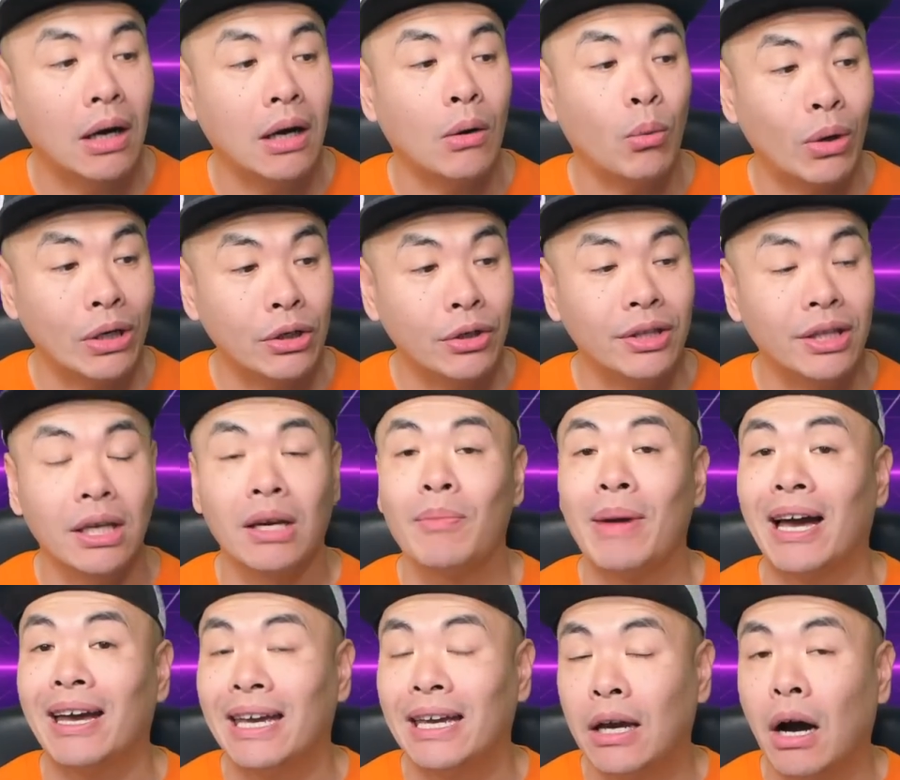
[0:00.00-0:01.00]
One good thing
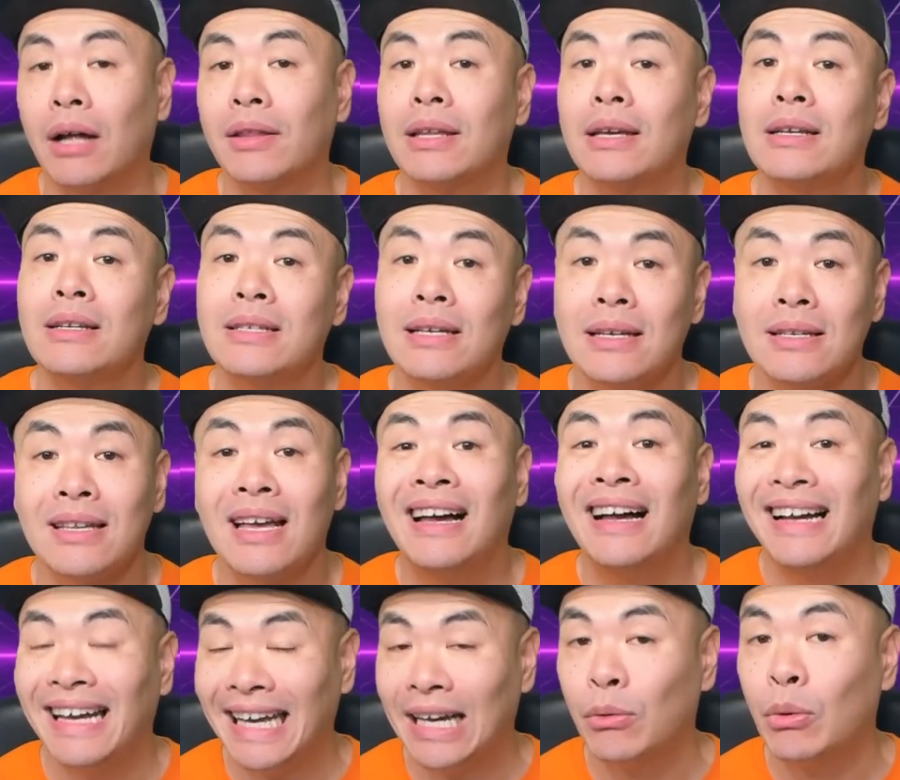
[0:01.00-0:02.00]
about Akoth is his
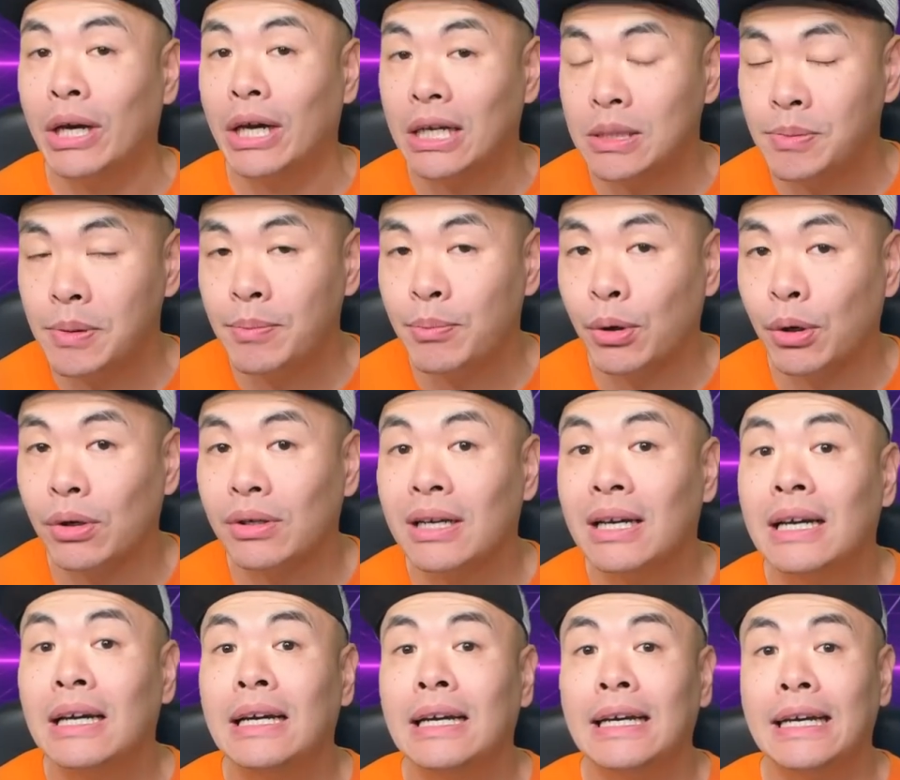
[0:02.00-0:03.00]
AoE HP burn
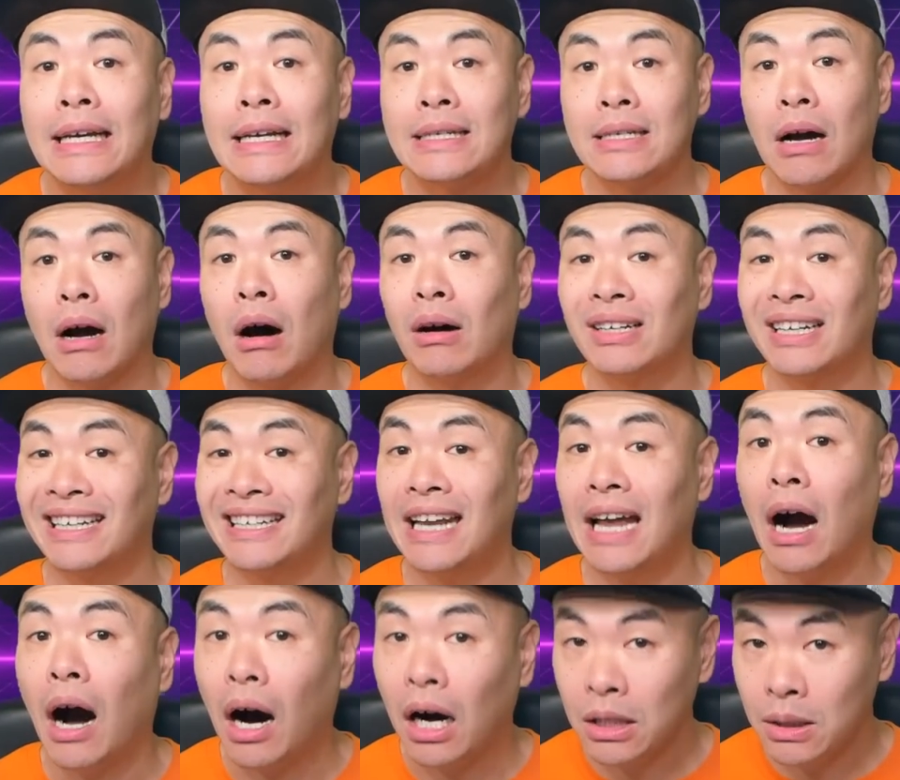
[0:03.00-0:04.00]
is on an
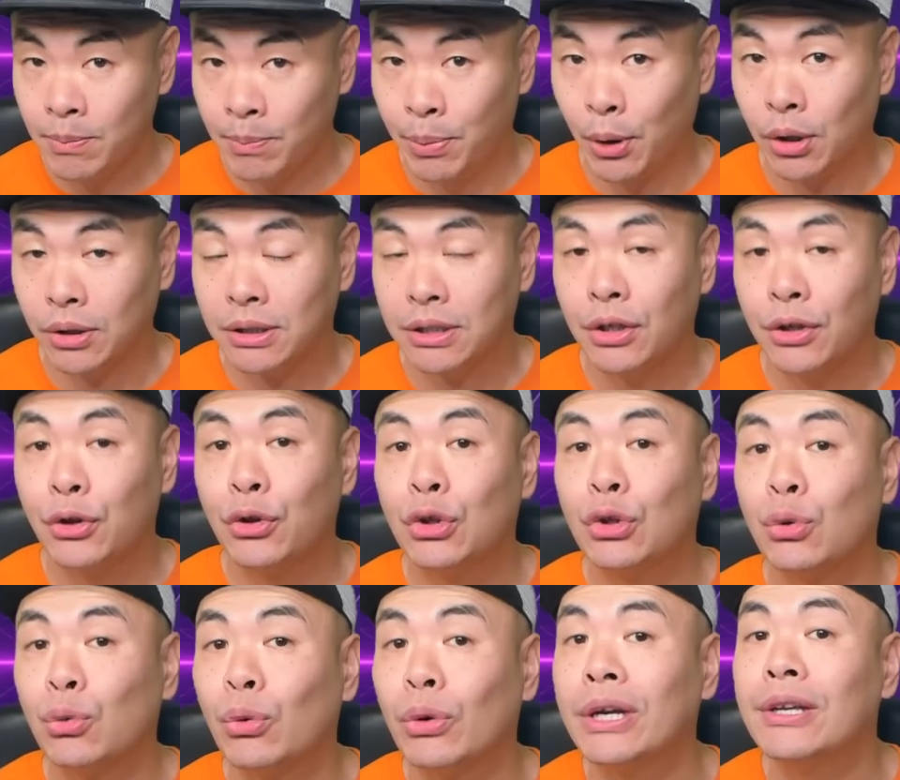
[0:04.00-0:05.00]
unbooked
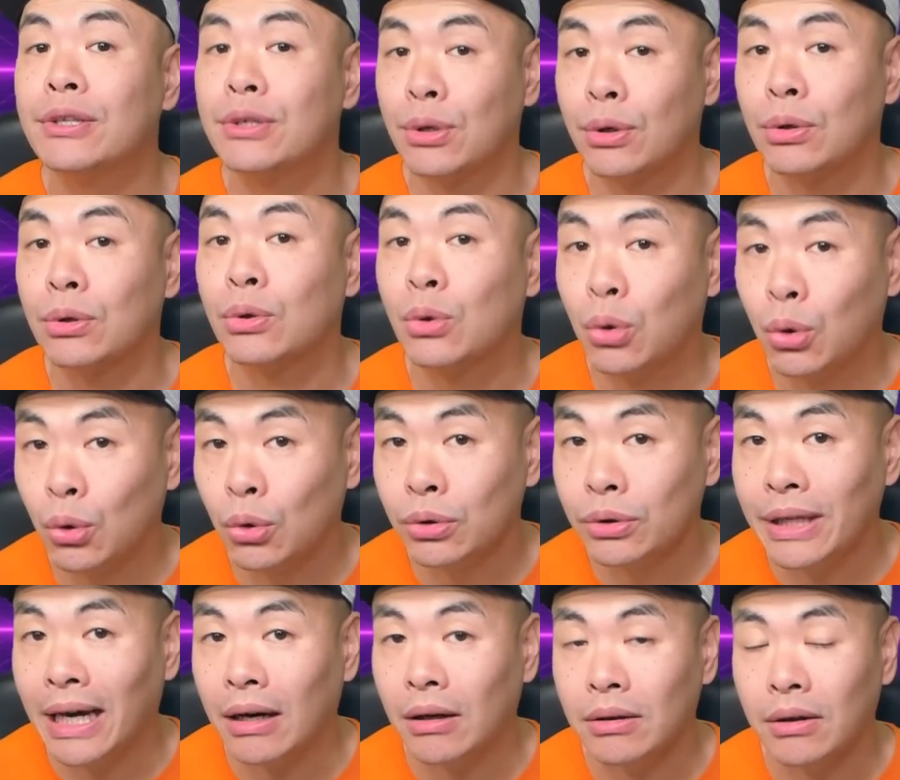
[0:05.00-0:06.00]
3-turn
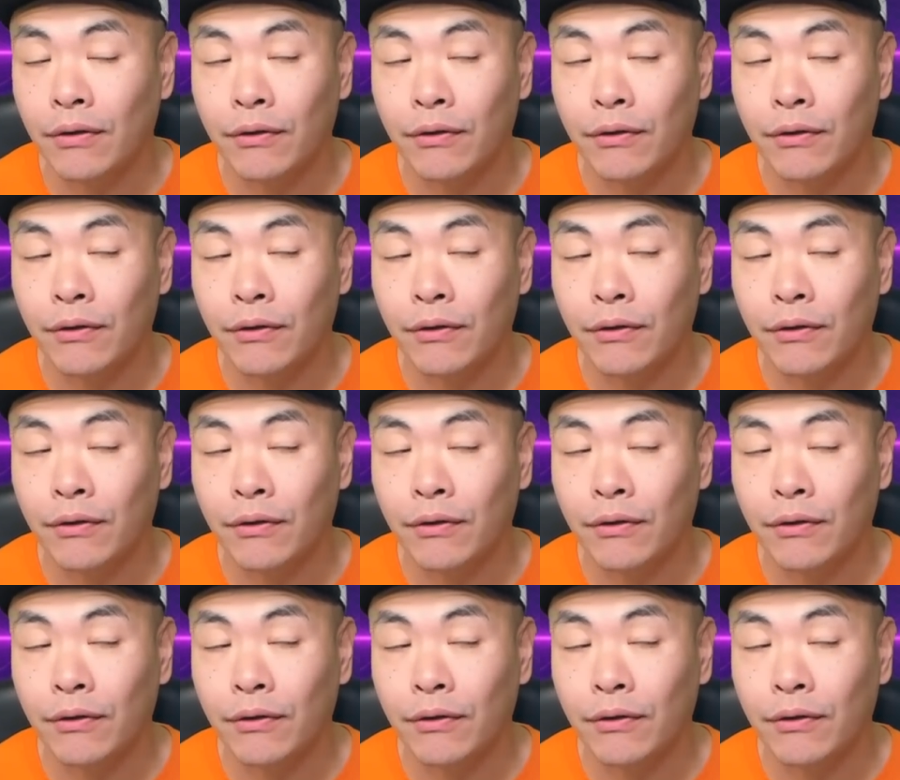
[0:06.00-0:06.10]
cooldown.